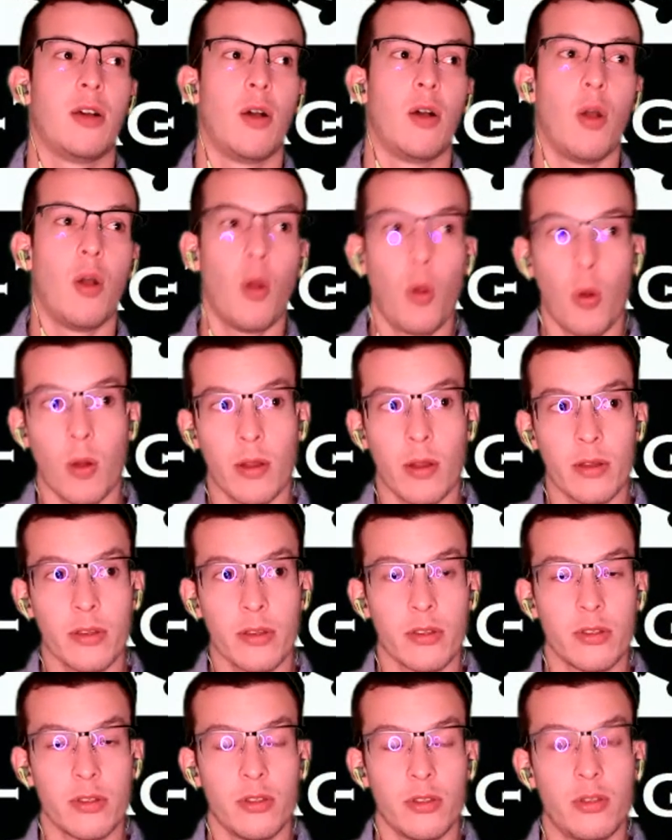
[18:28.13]
or
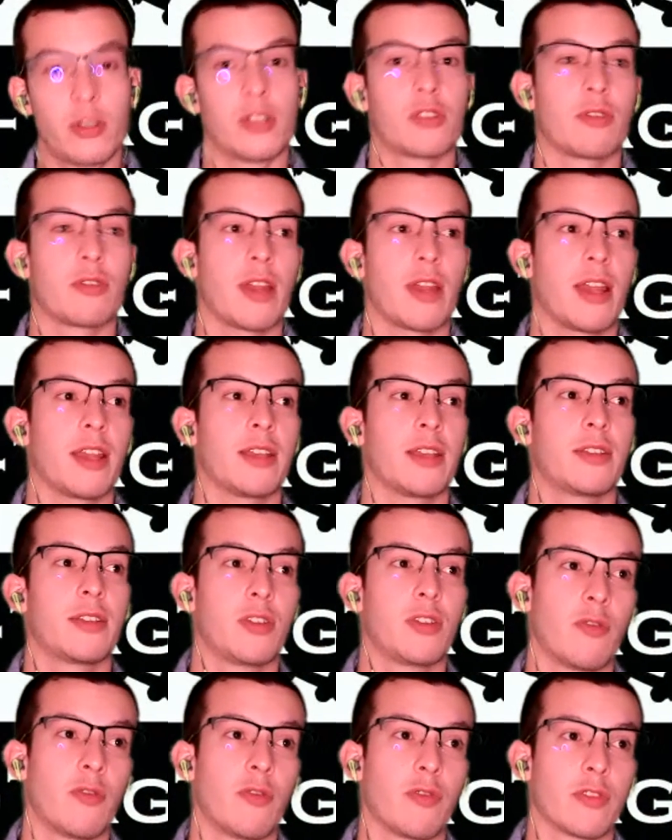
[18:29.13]
you can try to
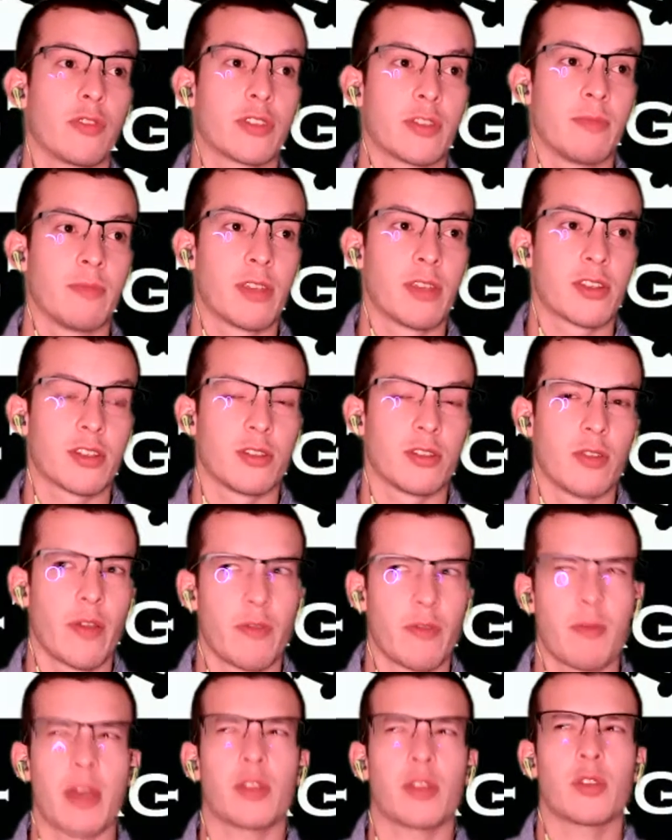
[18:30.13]
go for a submission. You have
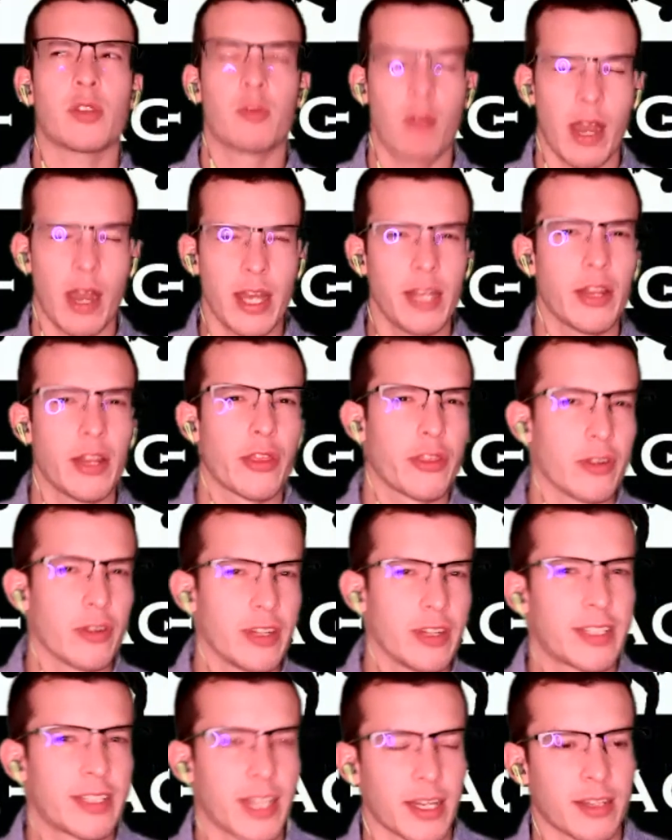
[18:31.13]
about 20 to 30
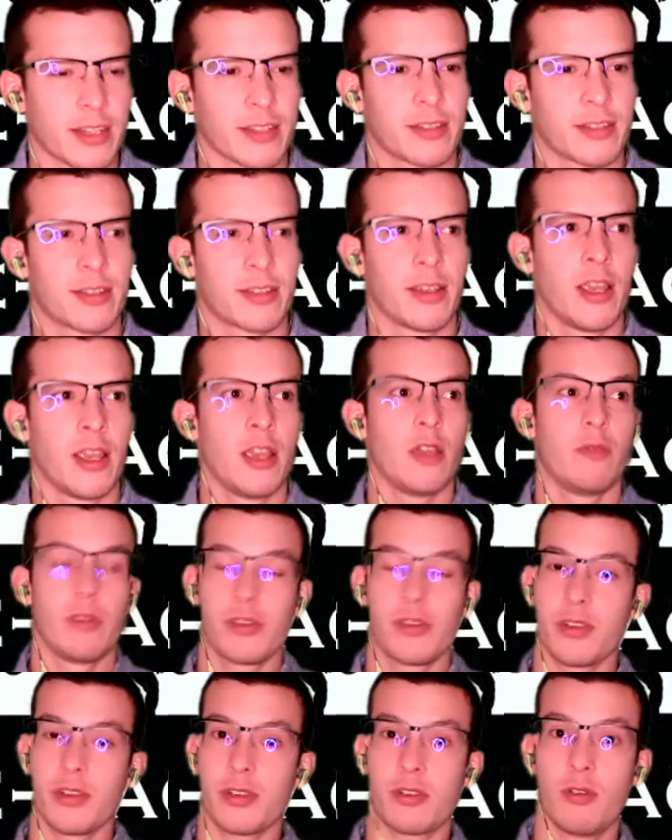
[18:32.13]
seconds,
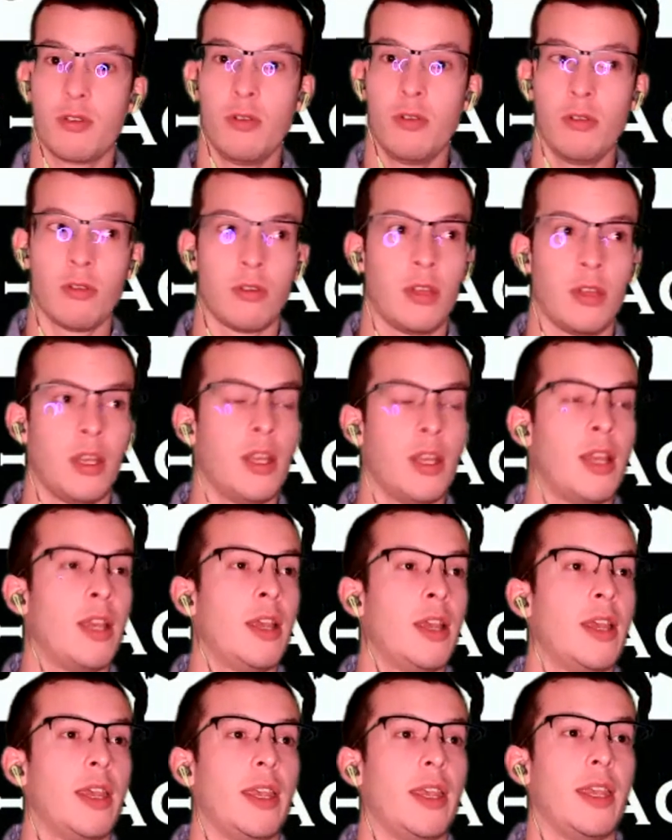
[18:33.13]
which is cool.
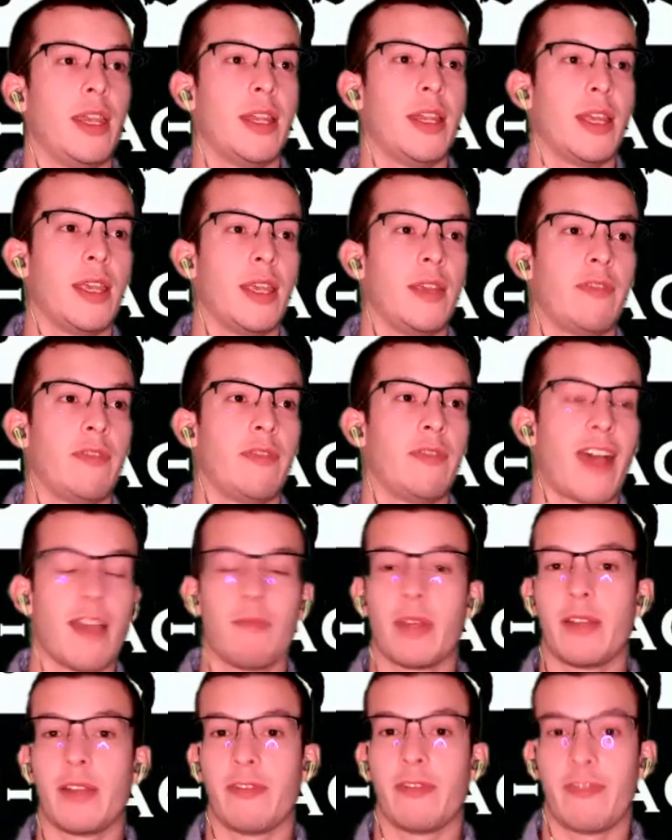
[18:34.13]
In a
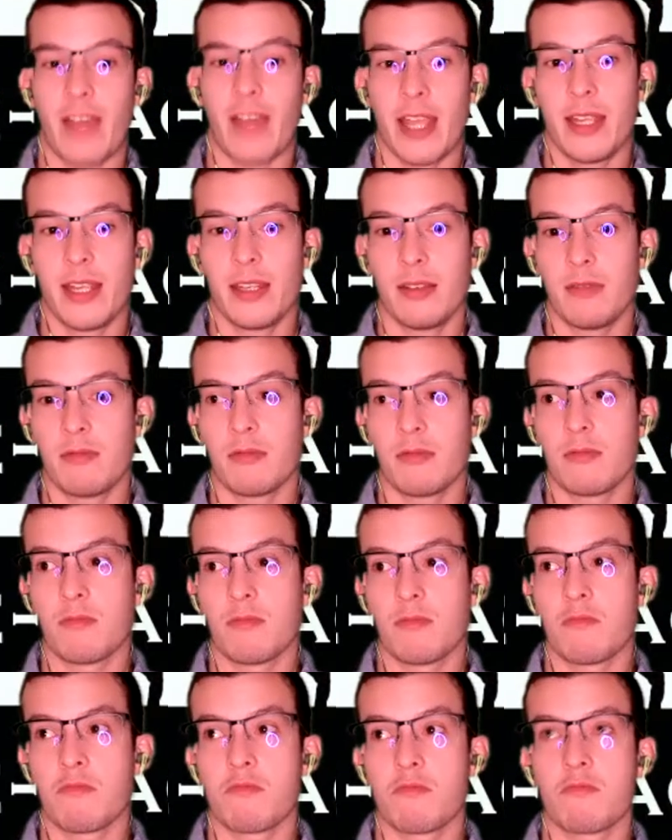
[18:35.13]
5-minute fight,
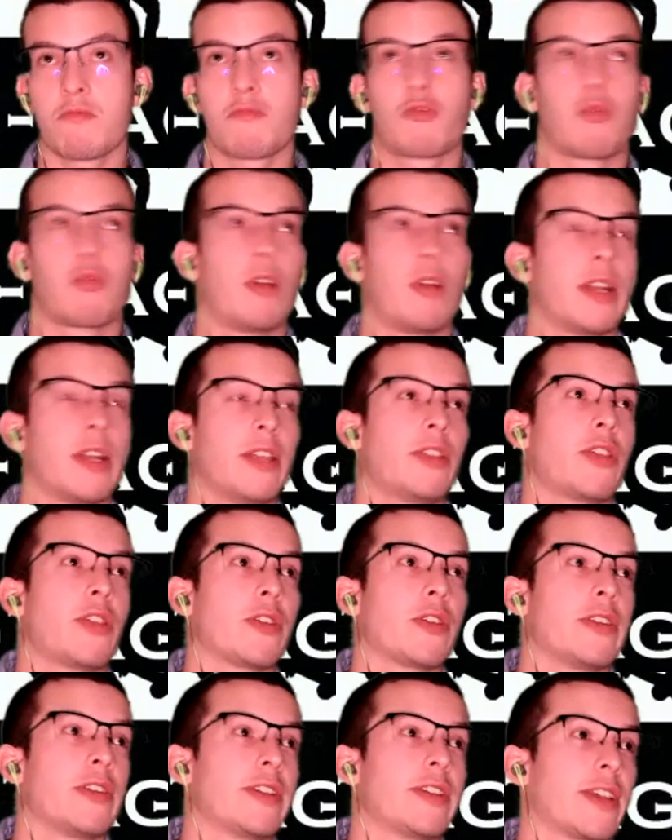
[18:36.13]
20 to
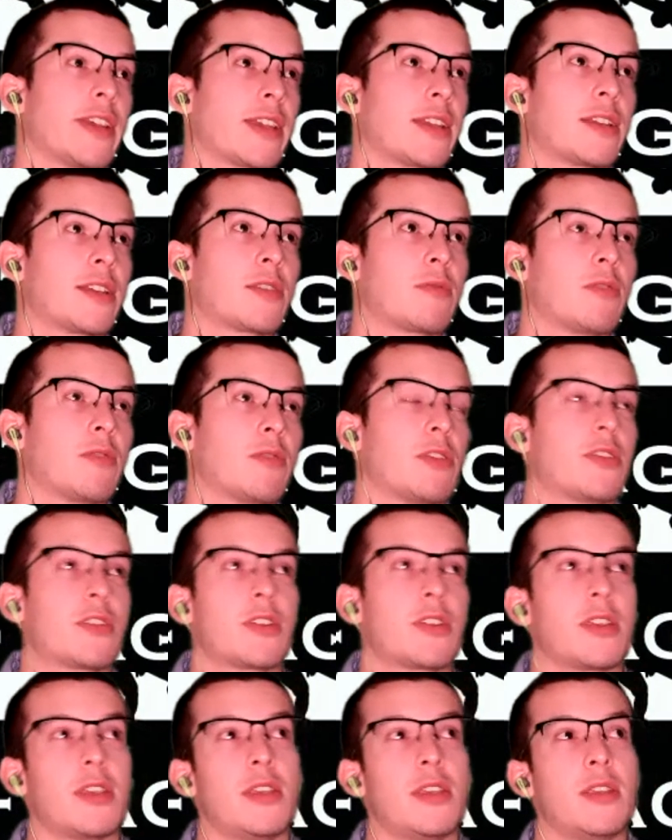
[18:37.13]
30 seconds,
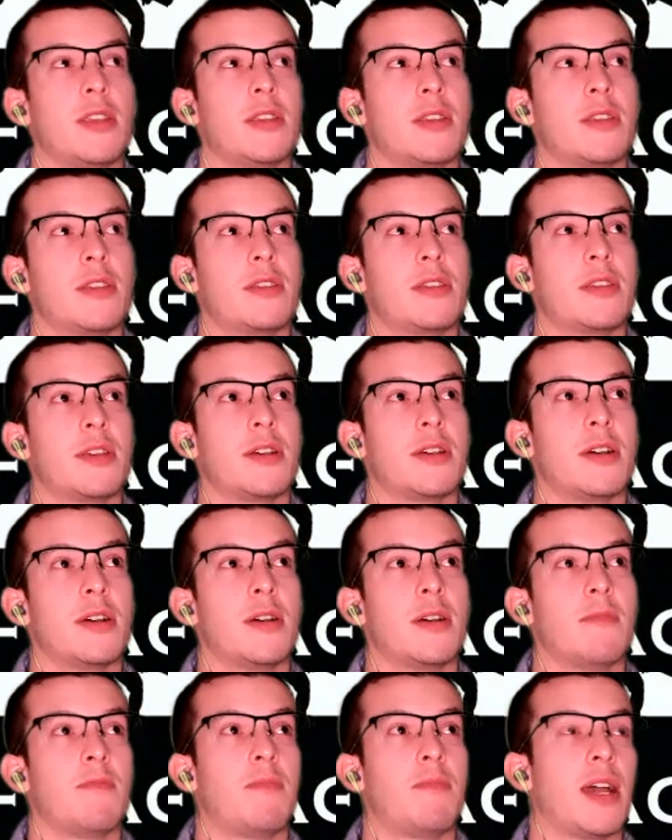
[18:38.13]
which is
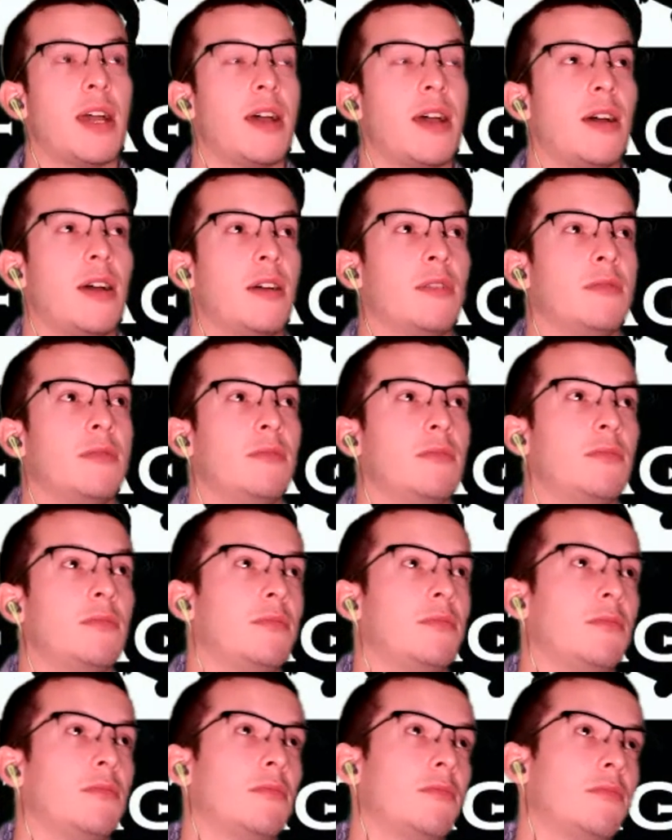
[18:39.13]
about
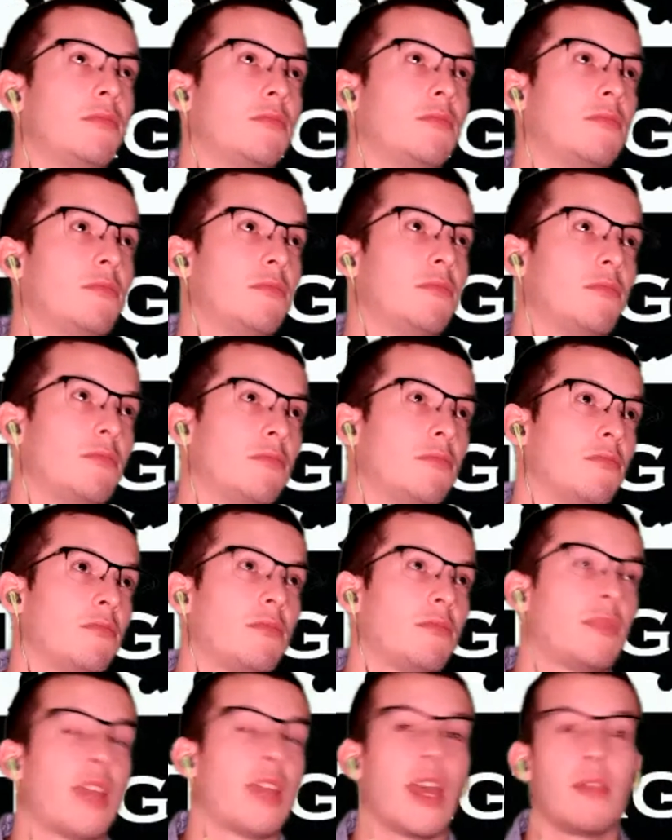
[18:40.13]

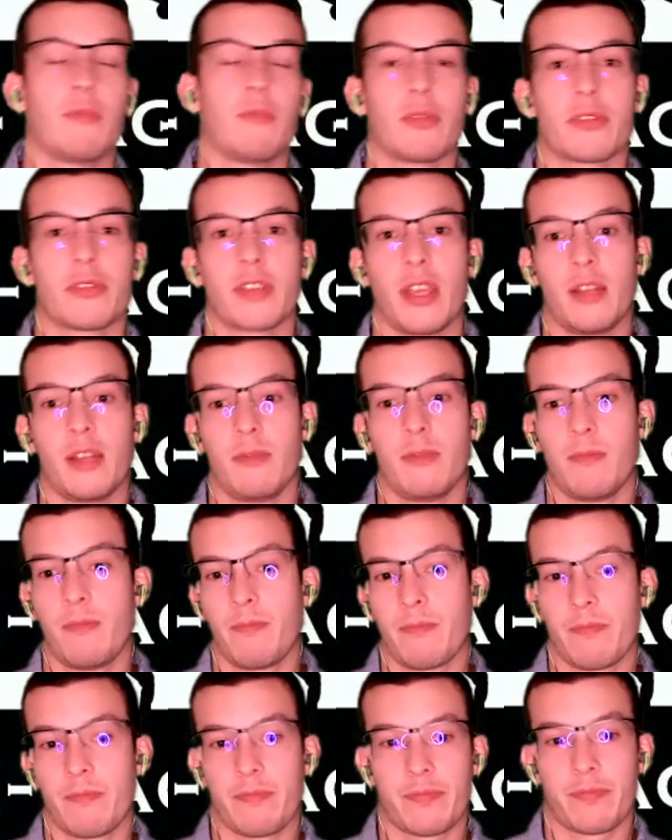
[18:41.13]
10%
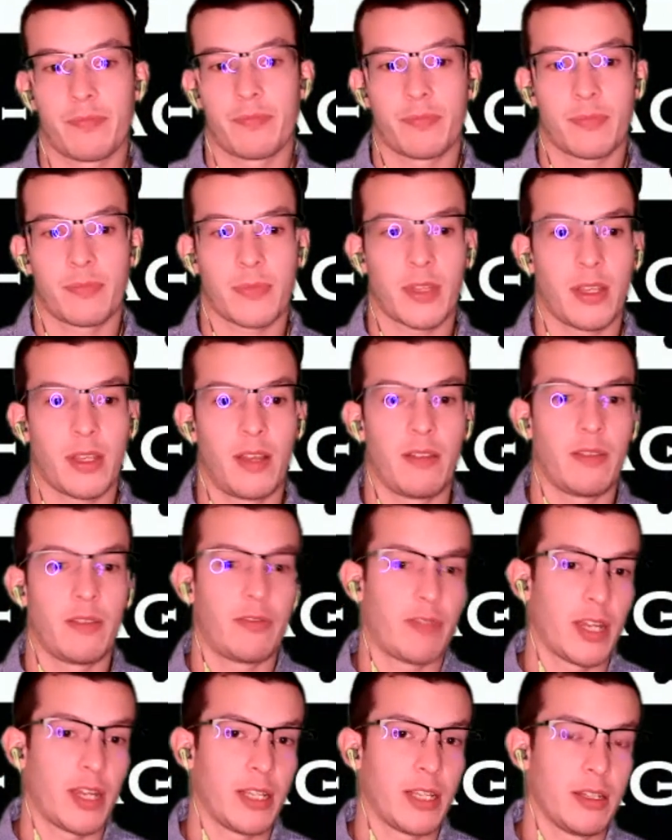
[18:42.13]
of the
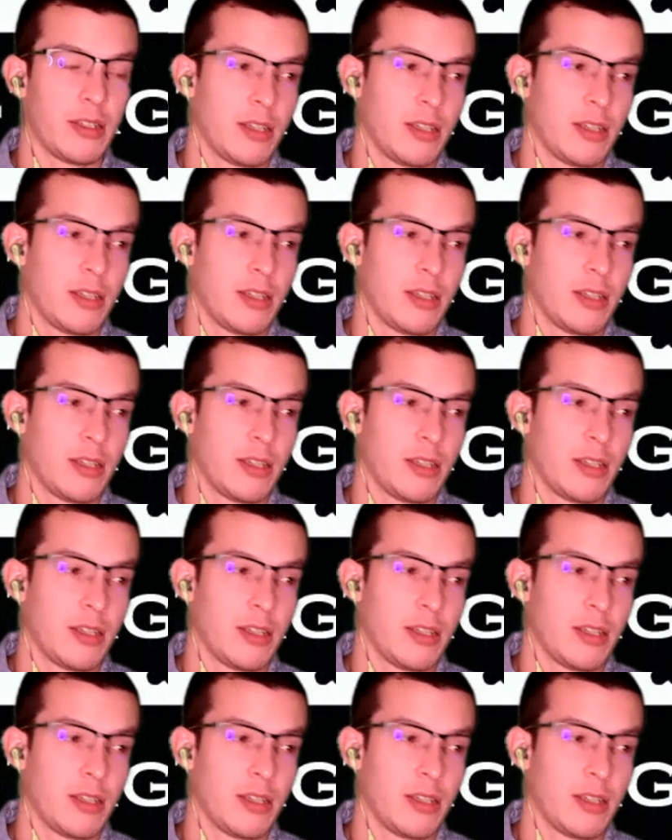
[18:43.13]
fight,